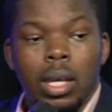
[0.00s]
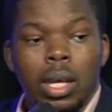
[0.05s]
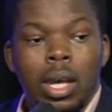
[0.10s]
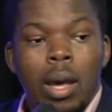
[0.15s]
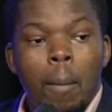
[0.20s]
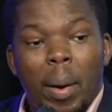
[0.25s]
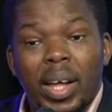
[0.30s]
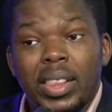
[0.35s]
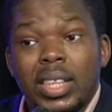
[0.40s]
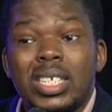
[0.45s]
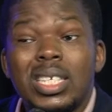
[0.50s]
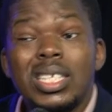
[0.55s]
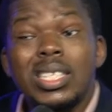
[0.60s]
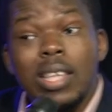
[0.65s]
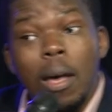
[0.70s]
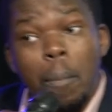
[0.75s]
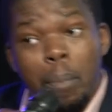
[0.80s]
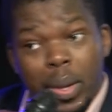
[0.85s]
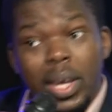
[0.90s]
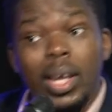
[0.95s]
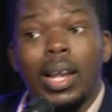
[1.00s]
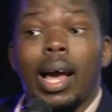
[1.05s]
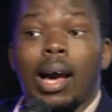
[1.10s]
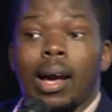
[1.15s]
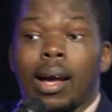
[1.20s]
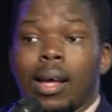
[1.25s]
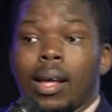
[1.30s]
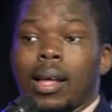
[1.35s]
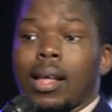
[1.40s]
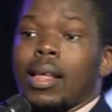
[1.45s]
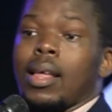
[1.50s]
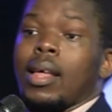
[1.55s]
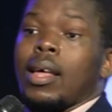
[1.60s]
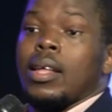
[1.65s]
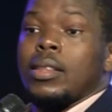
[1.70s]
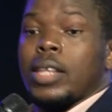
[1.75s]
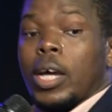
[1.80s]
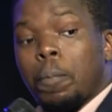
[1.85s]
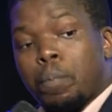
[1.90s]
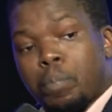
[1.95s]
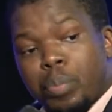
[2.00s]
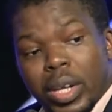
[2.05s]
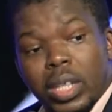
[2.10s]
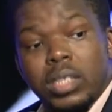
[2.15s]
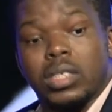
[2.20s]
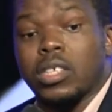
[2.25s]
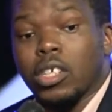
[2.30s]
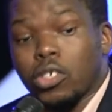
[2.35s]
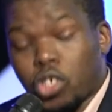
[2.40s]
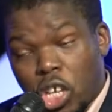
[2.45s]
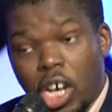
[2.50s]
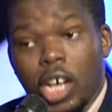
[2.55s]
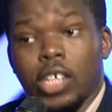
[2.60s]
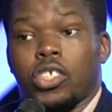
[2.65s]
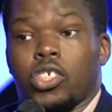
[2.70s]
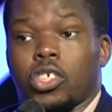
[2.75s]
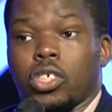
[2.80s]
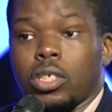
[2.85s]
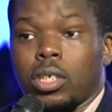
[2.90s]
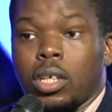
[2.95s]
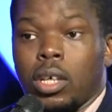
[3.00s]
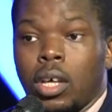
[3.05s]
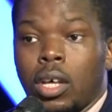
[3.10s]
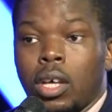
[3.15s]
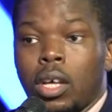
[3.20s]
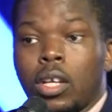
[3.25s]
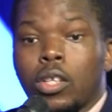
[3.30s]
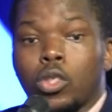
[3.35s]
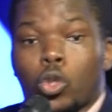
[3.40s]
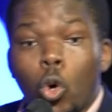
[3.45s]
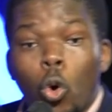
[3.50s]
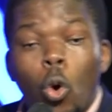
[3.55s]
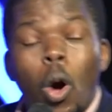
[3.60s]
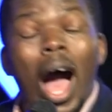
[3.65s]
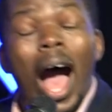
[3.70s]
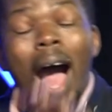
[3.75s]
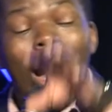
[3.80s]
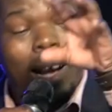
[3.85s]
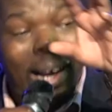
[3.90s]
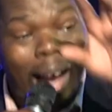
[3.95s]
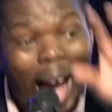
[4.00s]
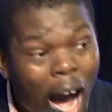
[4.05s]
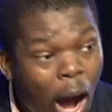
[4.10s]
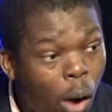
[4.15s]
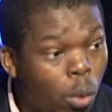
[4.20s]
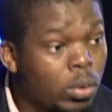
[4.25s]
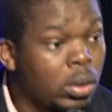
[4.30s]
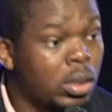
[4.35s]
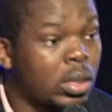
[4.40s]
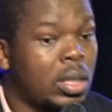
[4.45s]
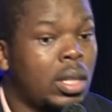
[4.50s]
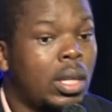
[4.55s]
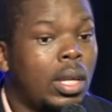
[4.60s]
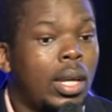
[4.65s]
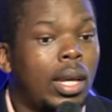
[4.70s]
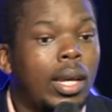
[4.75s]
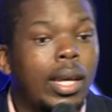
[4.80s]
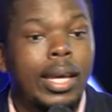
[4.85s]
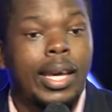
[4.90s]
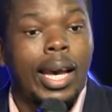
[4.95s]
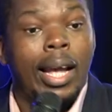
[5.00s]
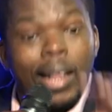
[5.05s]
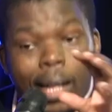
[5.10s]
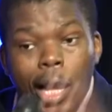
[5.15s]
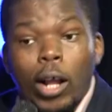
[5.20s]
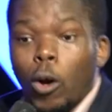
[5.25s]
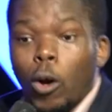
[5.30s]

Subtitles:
But this is the pillar that builds the church, to account ngendlela